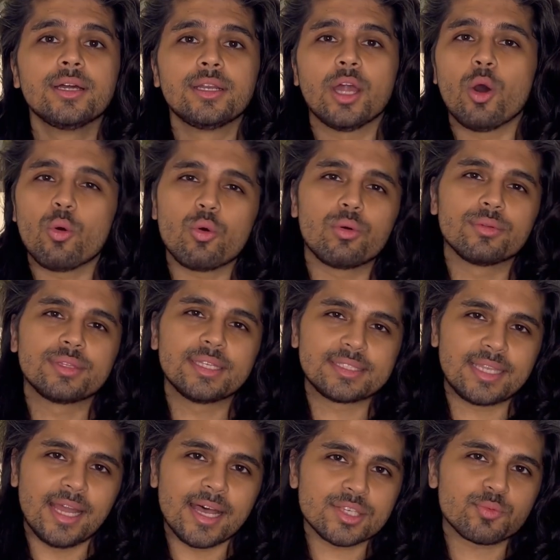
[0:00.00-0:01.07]
Now, this
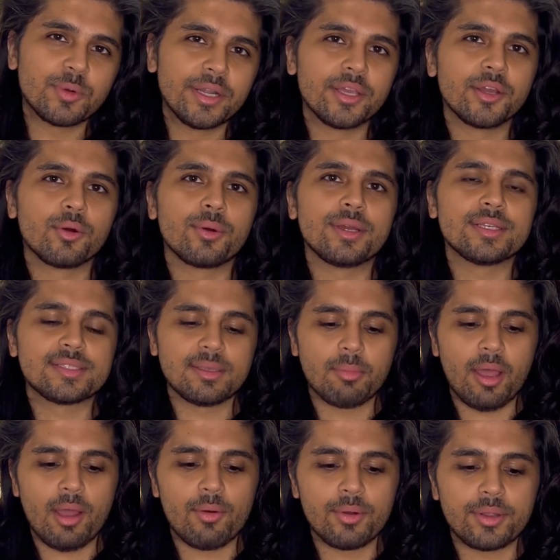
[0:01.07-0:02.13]
last video is
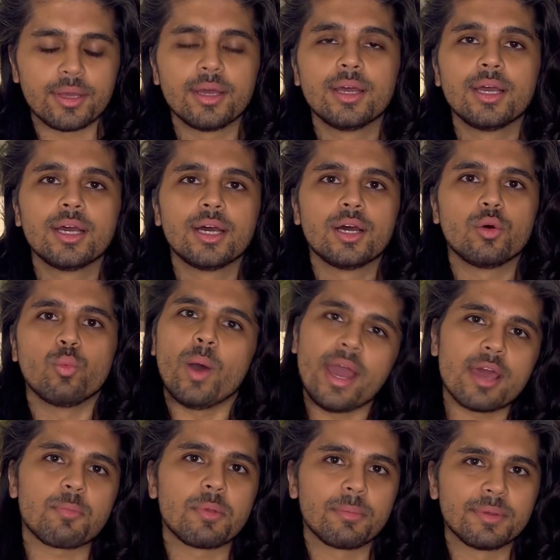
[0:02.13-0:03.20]
about
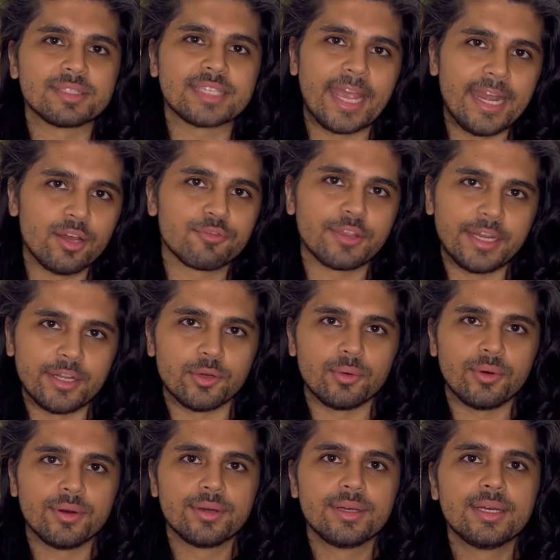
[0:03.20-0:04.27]
why are people scared of keto.
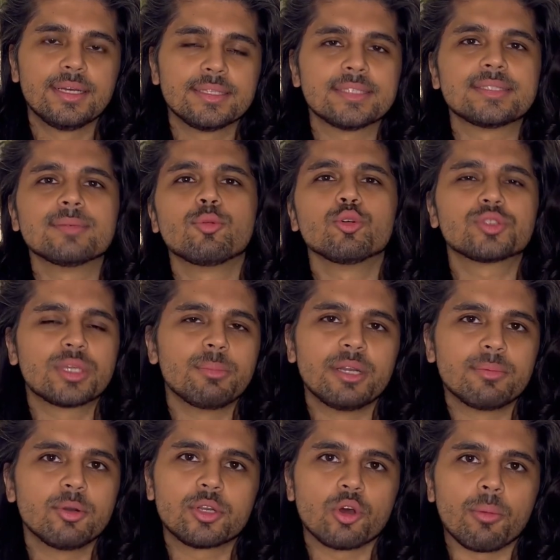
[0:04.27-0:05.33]
This is the most
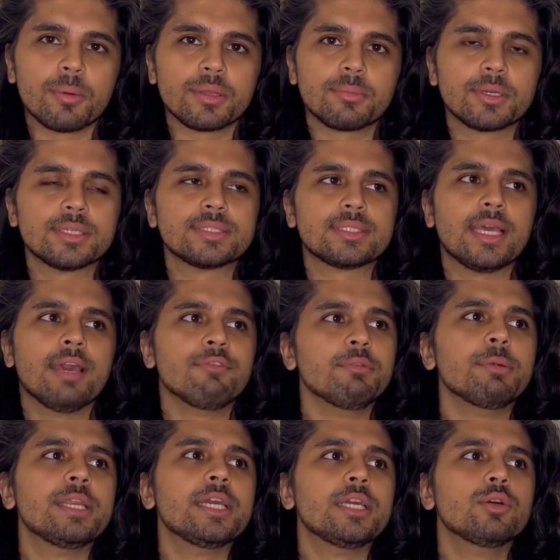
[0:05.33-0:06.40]
debatable topic because
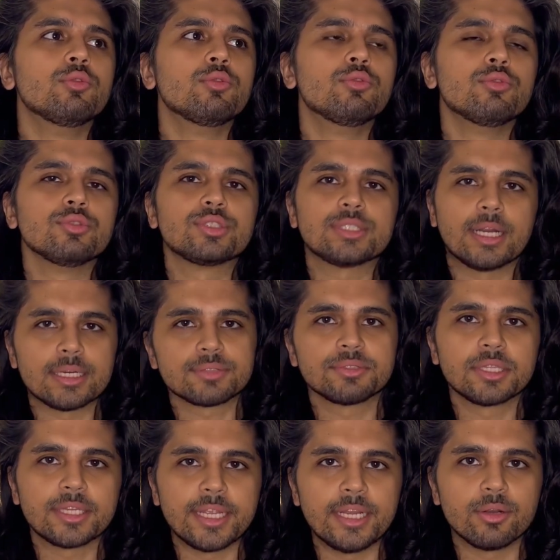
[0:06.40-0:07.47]
everybody who starts with
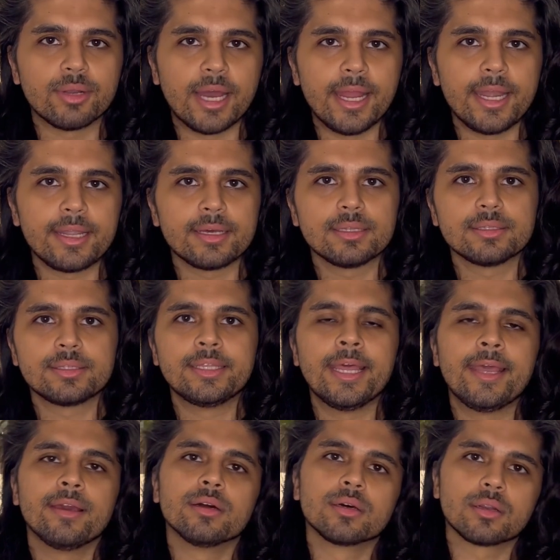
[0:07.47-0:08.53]
the keto diet, they
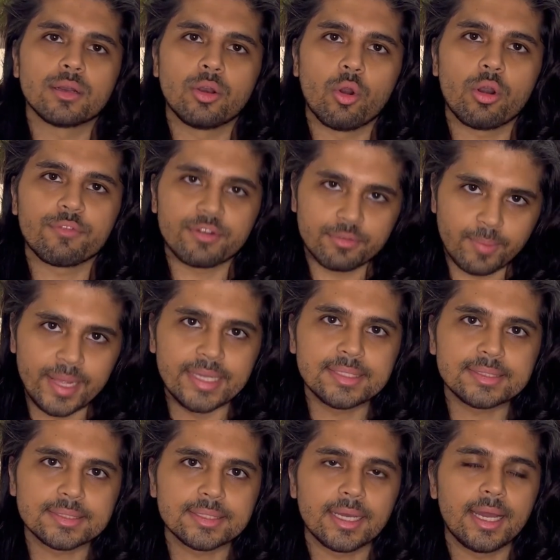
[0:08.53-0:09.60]
hear a lot of
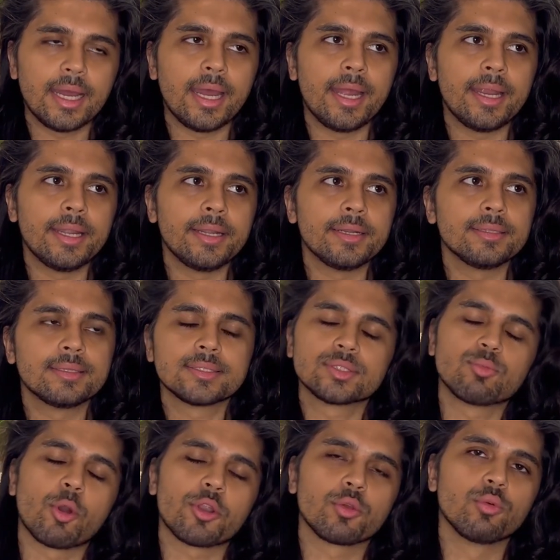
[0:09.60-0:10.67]
advice, and this is
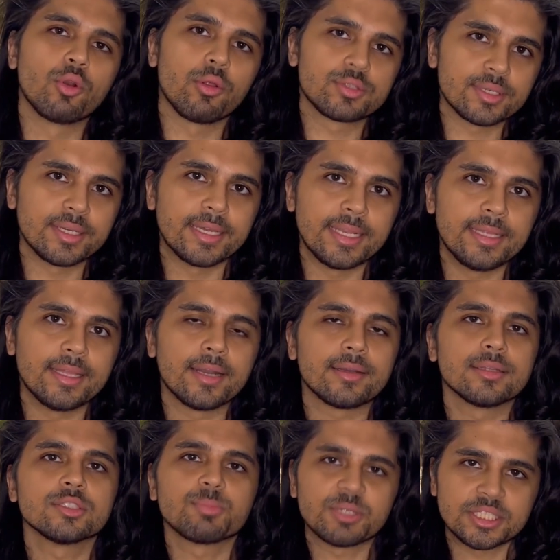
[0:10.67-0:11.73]
what you will also agree
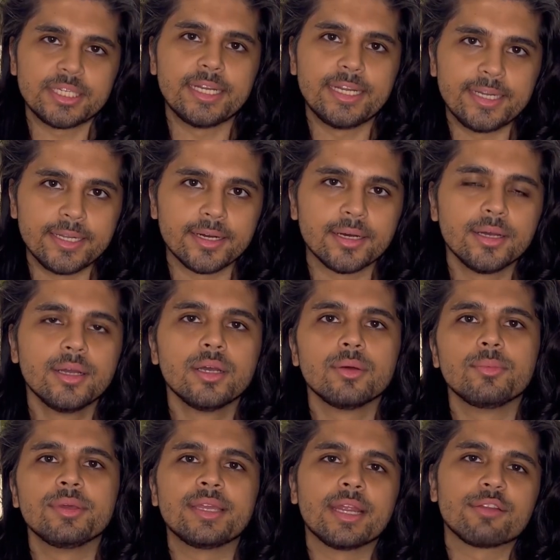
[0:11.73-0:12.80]
that especially in India,
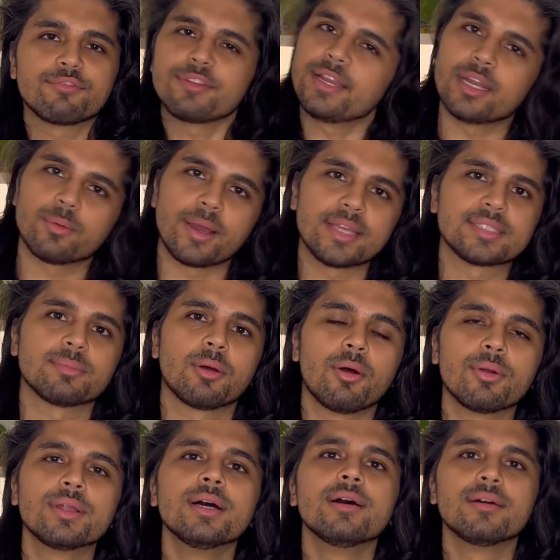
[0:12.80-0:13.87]
we get free advice
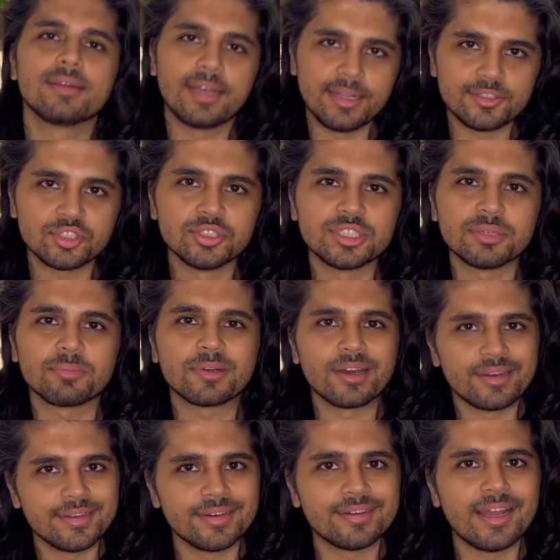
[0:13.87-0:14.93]
about relationship,
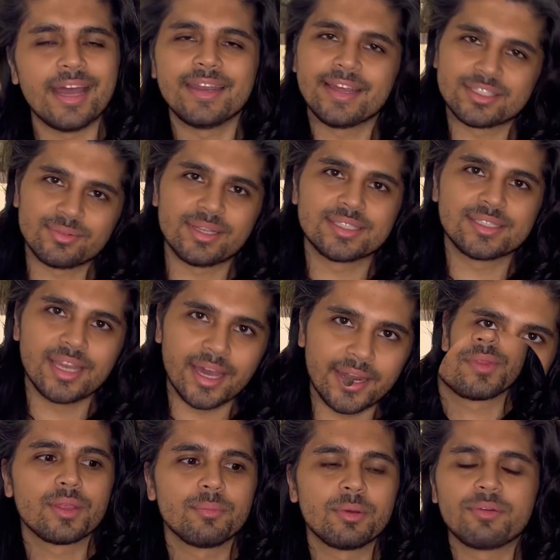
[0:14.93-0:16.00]
career, and as well as
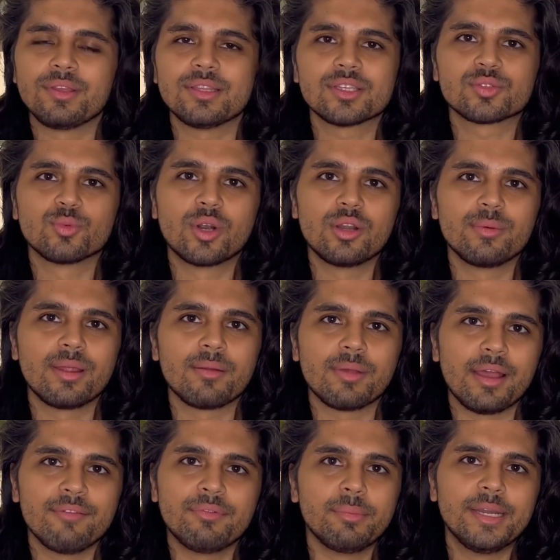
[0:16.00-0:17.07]
diet. Between this world where
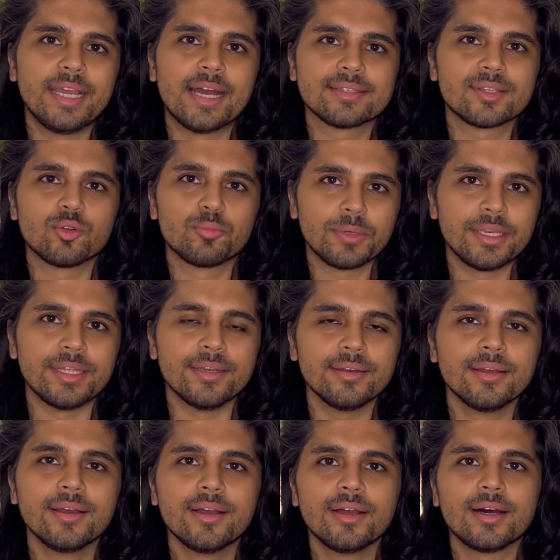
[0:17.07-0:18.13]
everybody has an
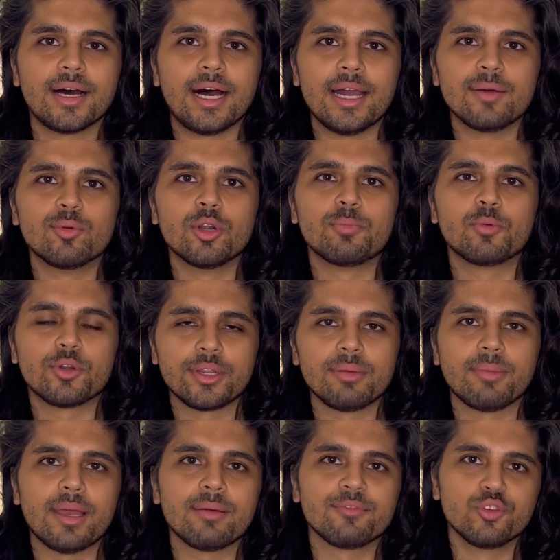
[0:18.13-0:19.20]
opinion, I would put in
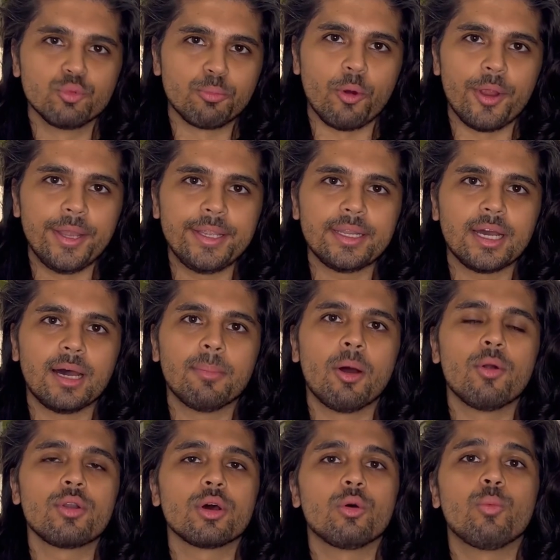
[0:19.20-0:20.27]
my viewpoint
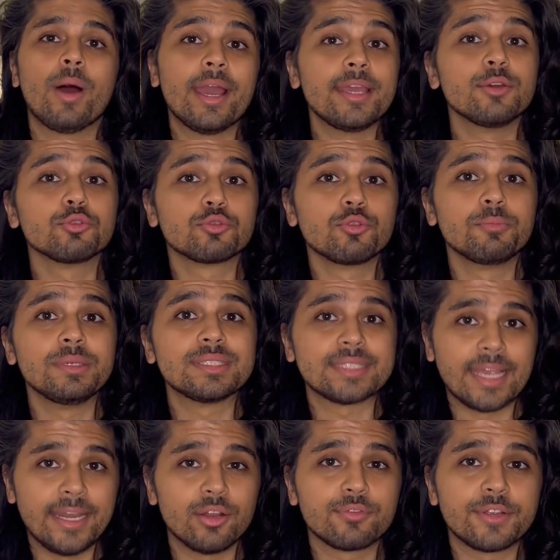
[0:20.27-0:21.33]
about why you should be
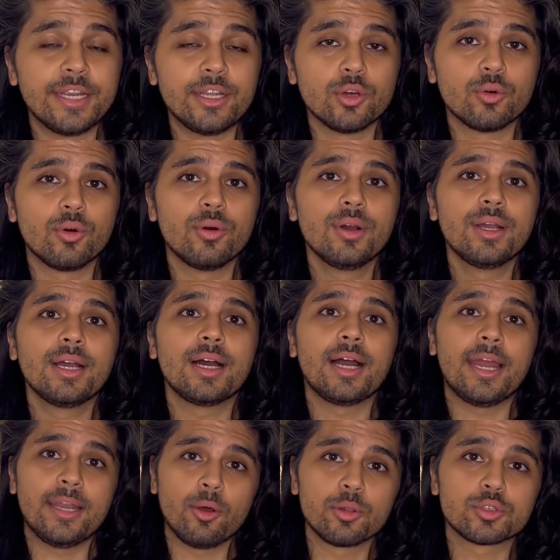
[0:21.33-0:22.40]
scared of keto
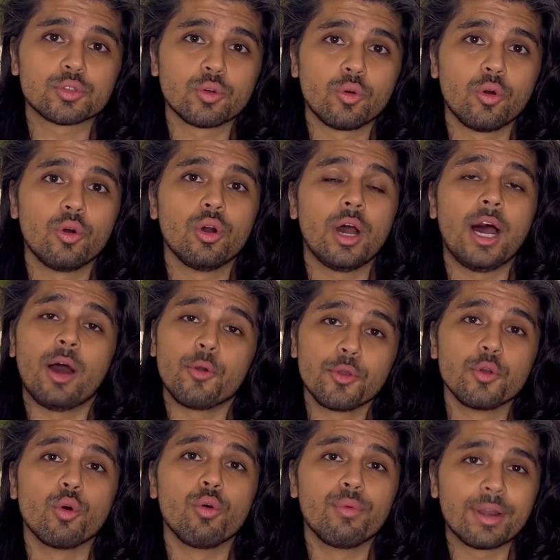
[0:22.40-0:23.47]
and also how do
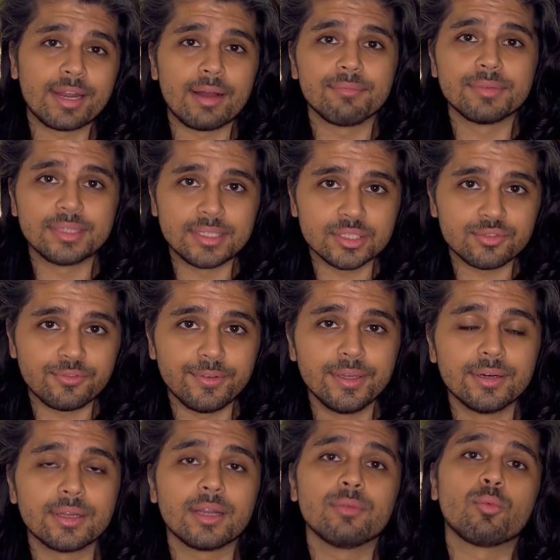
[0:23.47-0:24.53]
you overcome with this
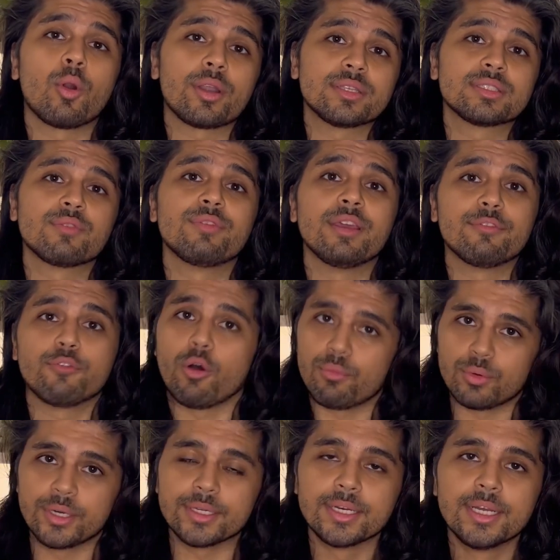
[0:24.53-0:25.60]
fear and what is the way
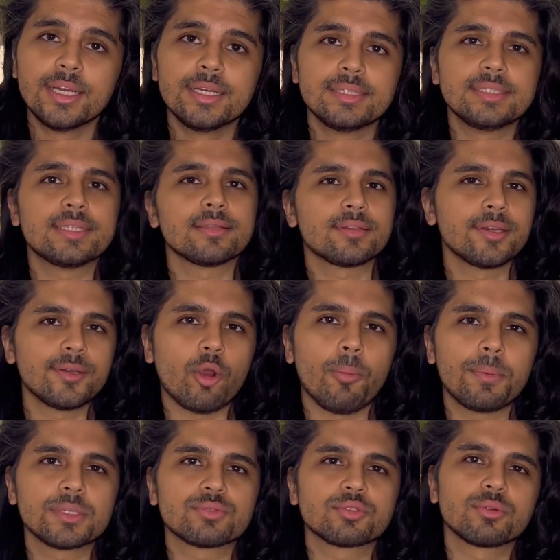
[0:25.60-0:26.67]
forward. These are 3
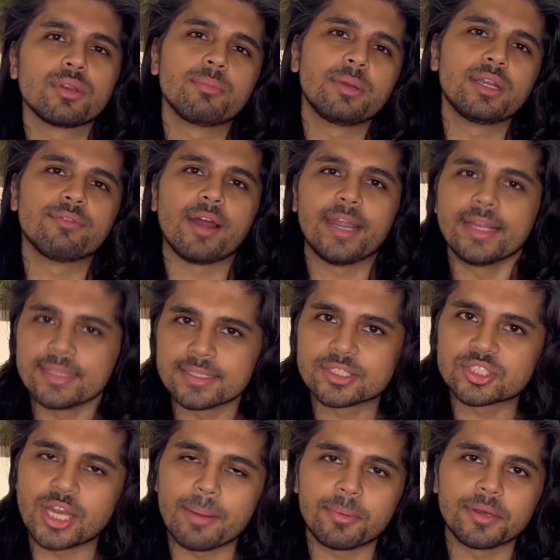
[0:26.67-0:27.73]
topics which we will be dividing this
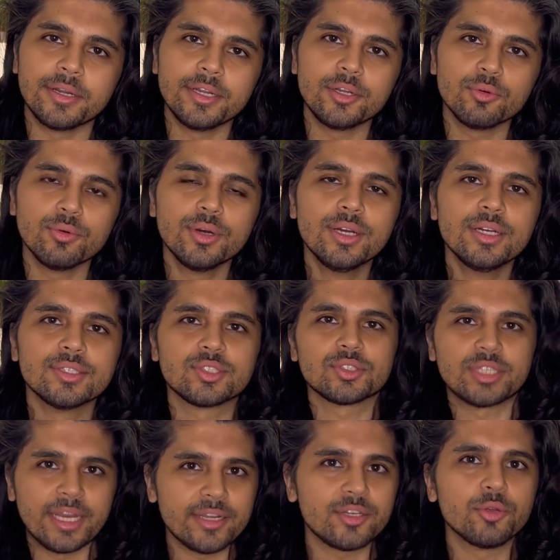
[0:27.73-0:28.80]
chapter into. So
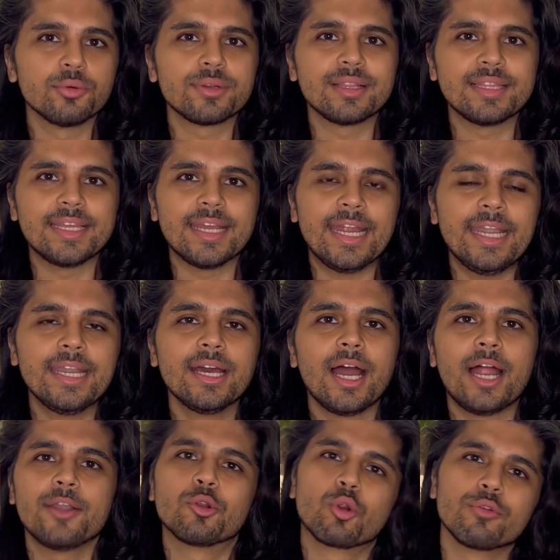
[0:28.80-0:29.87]
stay tuned till the end
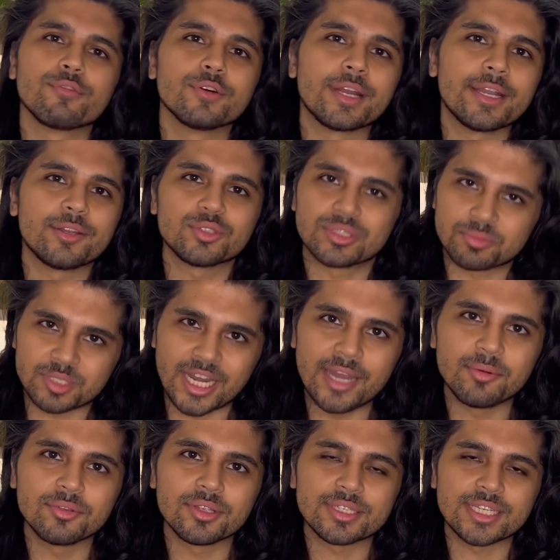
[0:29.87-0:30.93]
and don't forget to subscribe
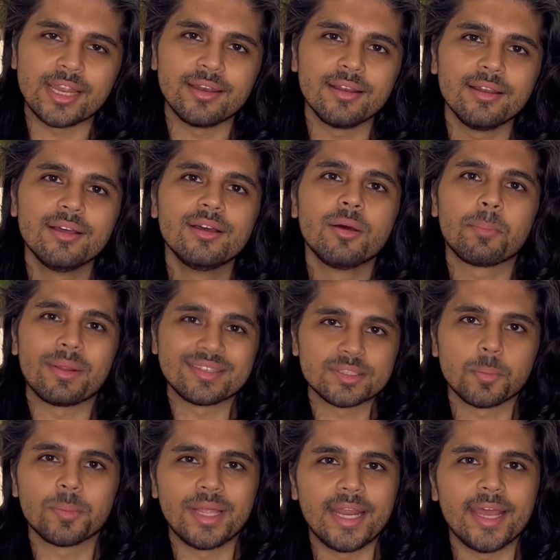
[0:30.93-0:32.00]
to the channel, press the
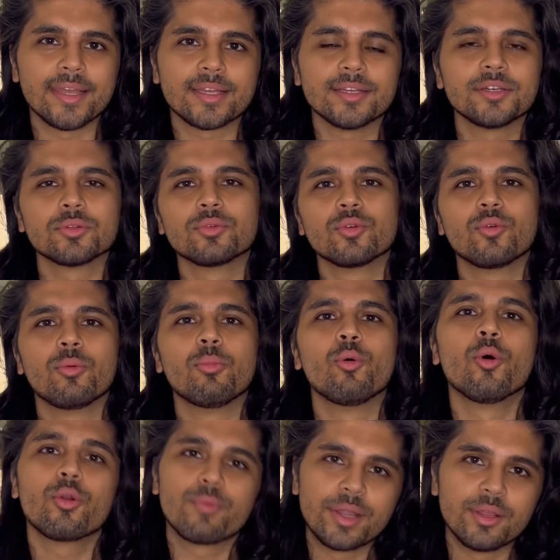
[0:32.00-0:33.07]
bell icon to know
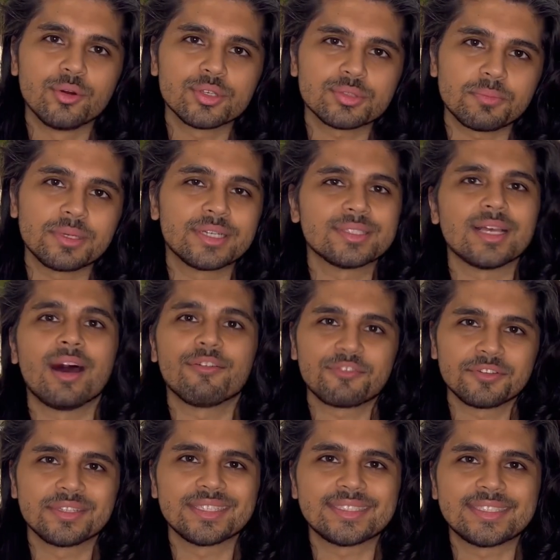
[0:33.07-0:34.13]
more videos, because after
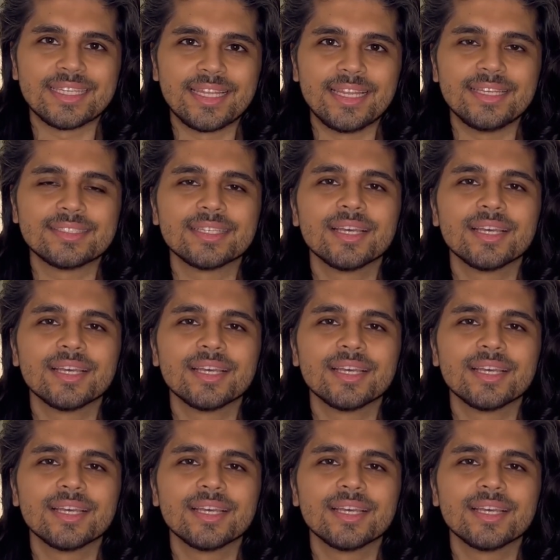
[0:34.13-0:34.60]
this series